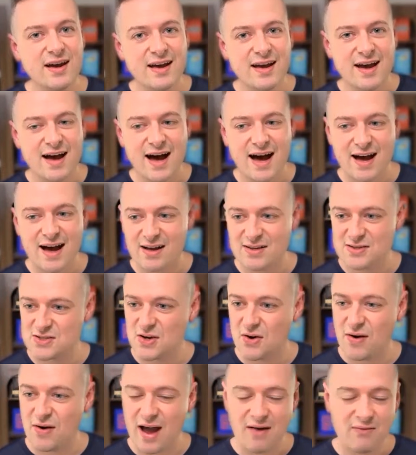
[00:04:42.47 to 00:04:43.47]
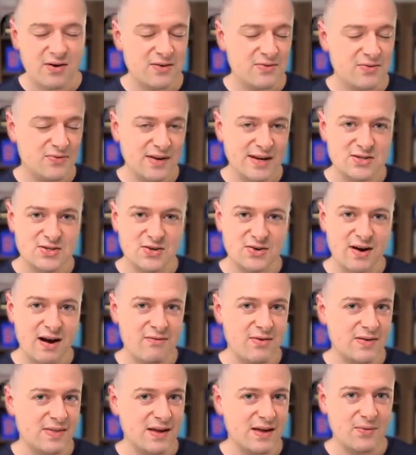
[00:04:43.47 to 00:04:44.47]
And so every feature,
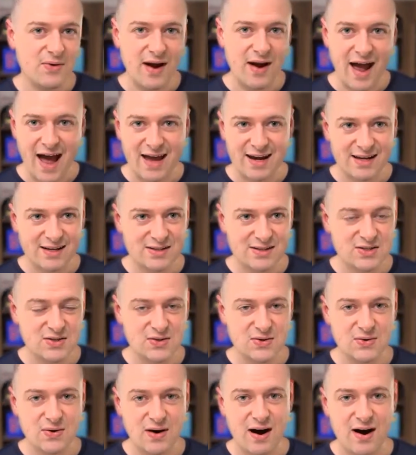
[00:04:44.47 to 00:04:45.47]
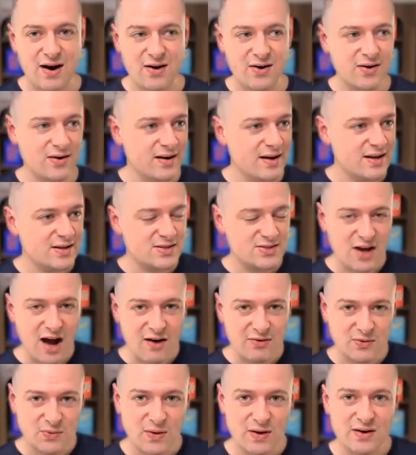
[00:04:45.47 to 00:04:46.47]
everything we're adding to our
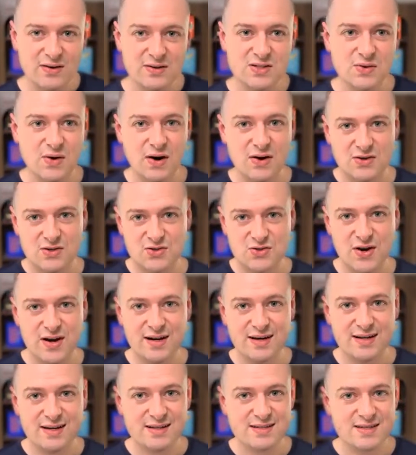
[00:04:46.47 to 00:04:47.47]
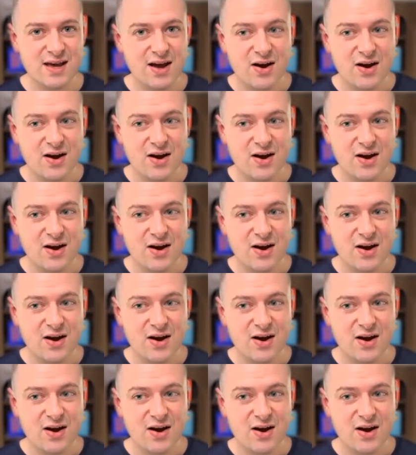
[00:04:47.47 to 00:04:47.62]
software, to our trainings,